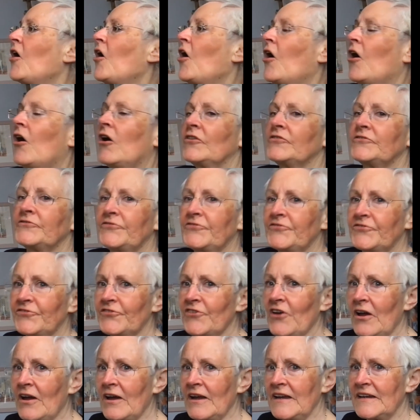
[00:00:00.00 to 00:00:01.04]
On
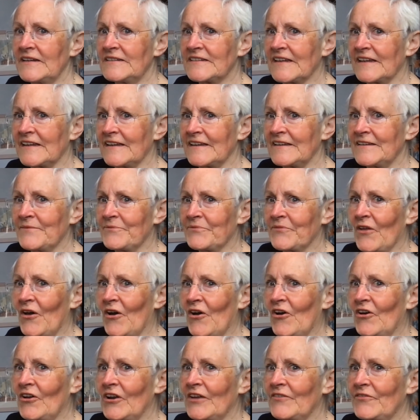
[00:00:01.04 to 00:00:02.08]
Friday,
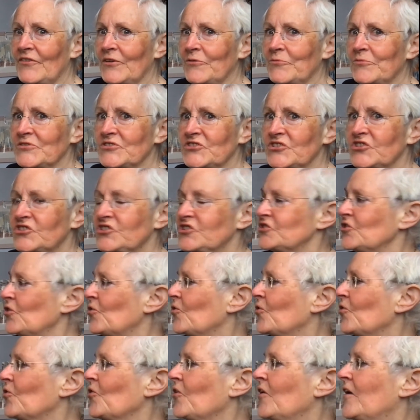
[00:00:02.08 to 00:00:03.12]
Oliver was
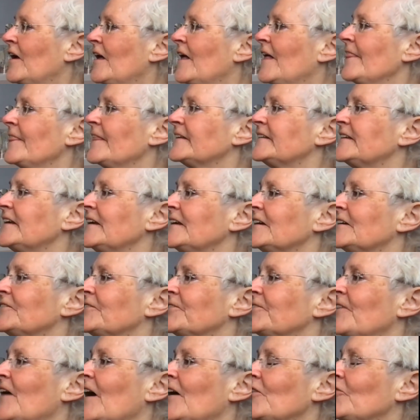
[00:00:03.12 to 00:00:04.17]
sure that he had
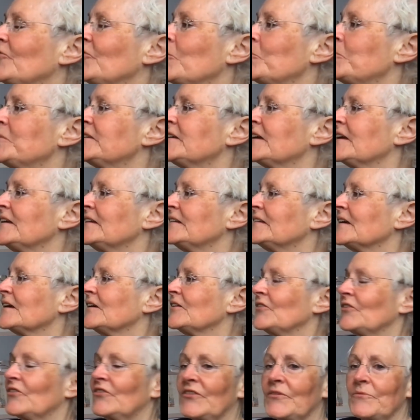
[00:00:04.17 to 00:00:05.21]
found the
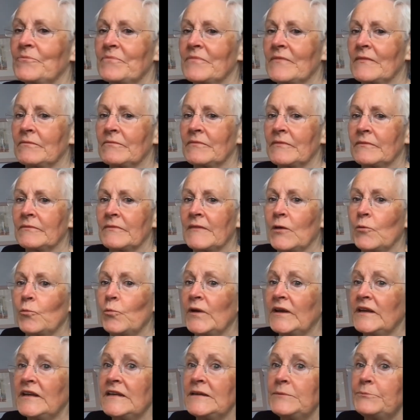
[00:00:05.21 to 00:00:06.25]
potatoes. When
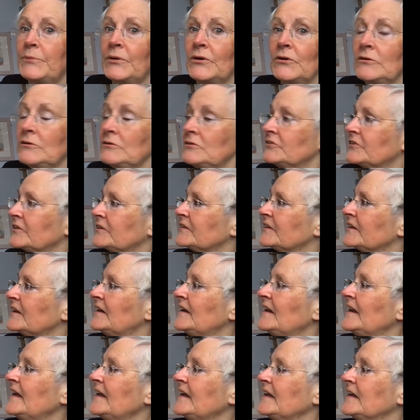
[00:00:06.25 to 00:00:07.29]
he pulled at the
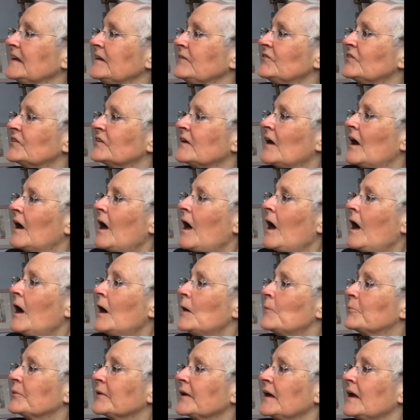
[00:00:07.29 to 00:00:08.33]
leaves,
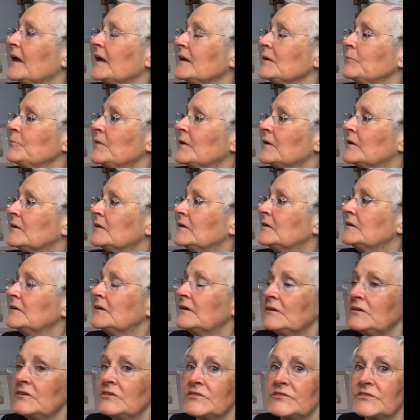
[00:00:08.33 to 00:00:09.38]
up came
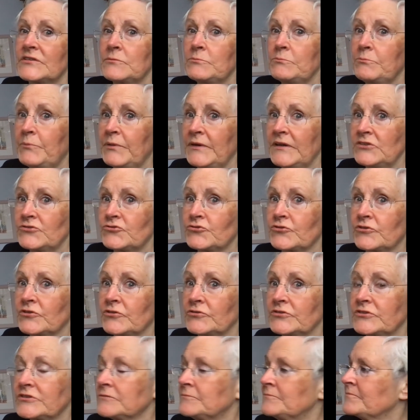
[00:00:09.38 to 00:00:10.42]
some
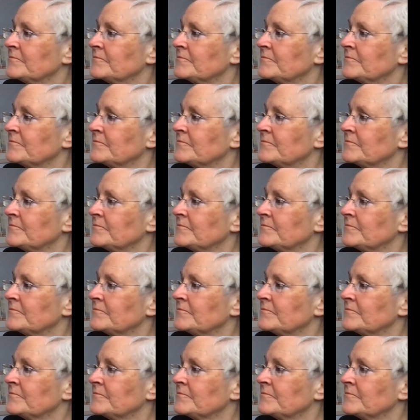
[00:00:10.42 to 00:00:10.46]
beetroot.